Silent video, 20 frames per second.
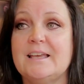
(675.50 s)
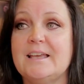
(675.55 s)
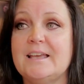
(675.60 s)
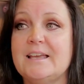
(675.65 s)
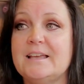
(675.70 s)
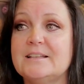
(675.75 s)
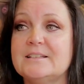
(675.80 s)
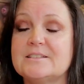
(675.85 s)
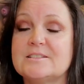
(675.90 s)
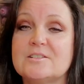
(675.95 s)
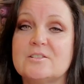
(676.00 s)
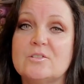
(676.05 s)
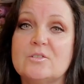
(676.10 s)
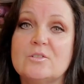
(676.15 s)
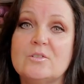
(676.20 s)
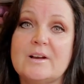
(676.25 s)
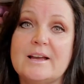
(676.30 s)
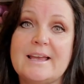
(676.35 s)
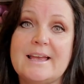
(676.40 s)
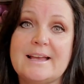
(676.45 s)
And
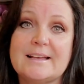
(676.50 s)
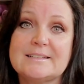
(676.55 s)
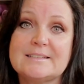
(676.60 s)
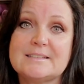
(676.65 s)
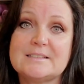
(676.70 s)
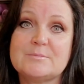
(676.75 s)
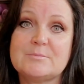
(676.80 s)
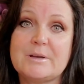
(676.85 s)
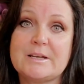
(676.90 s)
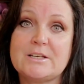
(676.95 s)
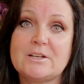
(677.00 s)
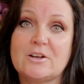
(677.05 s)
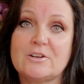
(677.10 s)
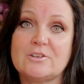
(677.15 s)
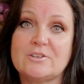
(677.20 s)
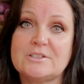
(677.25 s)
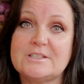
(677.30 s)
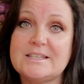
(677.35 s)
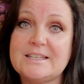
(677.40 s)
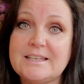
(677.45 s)
so I asked my
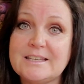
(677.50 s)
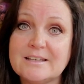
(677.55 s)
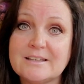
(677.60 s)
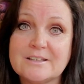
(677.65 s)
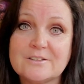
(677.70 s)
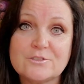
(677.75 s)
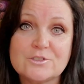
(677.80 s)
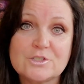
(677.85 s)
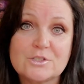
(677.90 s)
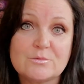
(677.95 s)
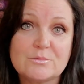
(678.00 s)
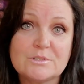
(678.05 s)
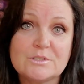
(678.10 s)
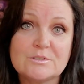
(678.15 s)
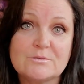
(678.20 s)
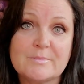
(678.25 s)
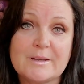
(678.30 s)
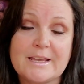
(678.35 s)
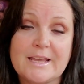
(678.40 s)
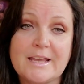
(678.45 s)
daughter Tia if she would
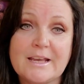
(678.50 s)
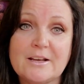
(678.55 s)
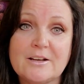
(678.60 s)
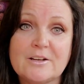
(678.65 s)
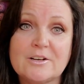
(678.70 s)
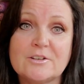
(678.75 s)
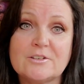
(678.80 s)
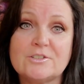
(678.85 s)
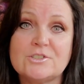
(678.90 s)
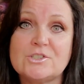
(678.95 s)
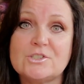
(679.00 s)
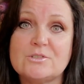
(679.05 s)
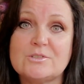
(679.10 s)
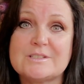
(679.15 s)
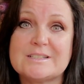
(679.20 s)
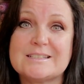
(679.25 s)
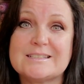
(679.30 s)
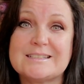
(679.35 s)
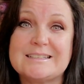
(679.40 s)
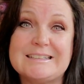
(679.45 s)
do my hair, and she
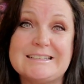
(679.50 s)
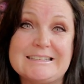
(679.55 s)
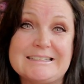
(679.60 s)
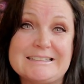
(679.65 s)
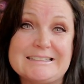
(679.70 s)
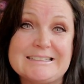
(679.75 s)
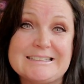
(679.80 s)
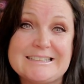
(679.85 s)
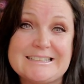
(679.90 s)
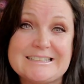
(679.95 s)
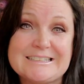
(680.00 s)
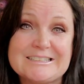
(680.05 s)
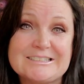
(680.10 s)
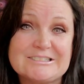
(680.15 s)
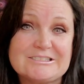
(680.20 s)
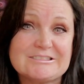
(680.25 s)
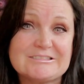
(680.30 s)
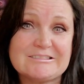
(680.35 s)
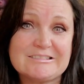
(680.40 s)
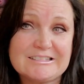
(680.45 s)
says, oh, I can
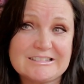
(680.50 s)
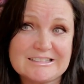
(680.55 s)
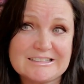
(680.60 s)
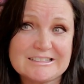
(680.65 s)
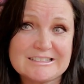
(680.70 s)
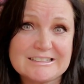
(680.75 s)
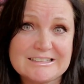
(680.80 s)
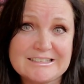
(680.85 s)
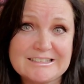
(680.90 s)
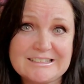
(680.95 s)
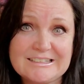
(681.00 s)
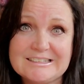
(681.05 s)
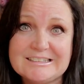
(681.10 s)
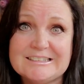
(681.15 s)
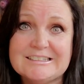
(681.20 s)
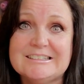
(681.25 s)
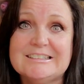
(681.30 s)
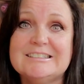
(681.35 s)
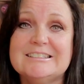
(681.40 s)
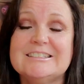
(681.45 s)
try.
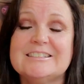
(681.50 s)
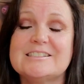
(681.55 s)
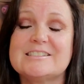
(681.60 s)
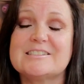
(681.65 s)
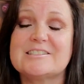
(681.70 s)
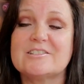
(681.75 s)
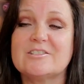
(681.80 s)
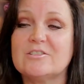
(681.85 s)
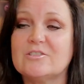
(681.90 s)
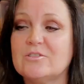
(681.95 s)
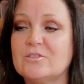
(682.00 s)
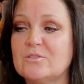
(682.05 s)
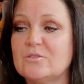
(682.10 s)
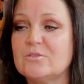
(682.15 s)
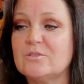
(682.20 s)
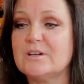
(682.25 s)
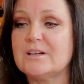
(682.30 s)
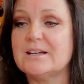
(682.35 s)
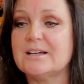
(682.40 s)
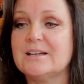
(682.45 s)

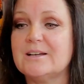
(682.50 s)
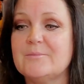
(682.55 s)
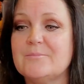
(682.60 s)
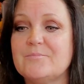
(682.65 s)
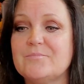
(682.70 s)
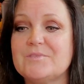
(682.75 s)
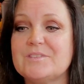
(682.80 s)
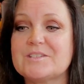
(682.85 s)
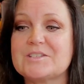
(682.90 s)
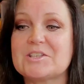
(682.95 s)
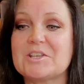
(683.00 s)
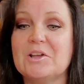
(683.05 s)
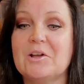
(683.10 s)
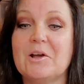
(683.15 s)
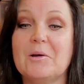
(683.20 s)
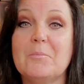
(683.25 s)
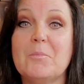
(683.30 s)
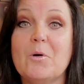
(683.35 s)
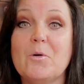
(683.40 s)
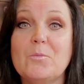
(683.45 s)
So, um, so I'm
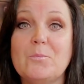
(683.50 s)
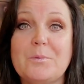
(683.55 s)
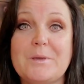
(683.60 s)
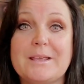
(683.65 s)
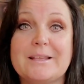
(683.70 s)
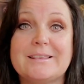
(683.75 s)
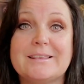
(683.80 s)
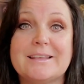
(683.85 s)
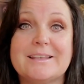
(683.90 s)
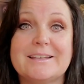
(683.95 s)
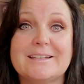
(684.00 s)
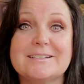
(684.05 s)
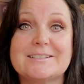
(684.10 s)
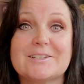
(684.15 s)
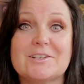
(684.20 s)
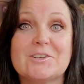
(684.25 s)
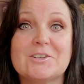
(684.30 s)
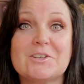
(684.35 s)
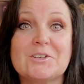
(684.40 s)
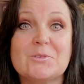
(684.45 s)
hoping that it's
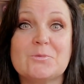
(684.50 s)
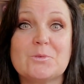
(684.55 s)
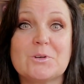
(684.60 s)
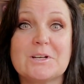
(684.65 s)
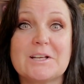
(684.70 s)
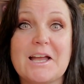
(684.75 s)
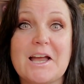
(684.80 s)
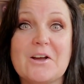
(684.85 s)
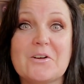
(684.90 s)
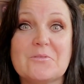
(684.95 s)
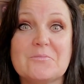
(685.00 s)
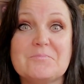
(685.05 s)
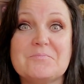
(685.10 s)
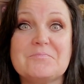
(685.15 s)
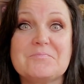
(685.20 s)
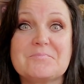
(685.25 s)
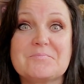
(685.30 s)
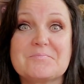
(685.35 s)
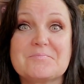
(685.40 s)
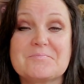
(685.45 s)
all going to work out.
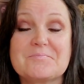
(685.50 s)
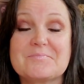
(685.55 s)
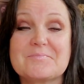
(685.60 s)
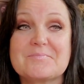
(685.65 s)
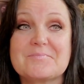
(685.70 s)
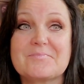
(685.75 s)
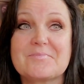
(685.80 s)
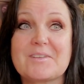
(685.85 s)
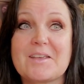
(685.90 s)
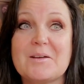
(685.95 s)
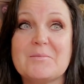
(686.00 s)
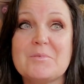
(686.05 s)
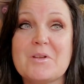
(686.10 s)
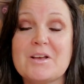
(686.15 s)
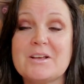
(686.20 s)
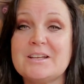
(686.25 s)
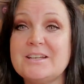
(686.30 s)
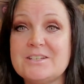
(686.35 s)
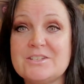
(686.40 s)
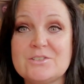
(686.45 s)
I'm
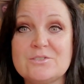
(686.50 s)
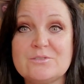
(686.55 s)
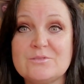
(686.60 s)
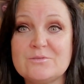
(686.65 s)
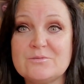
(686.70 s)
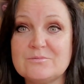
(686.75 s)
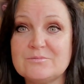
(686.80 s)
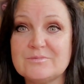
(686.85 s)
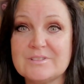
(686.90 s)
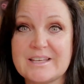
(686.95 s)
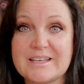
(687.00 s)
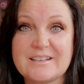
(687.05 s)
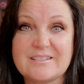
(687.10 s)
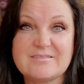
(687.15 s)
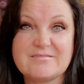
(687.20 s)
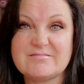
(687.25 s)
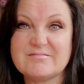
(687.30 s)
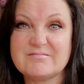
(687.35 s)
not going to do like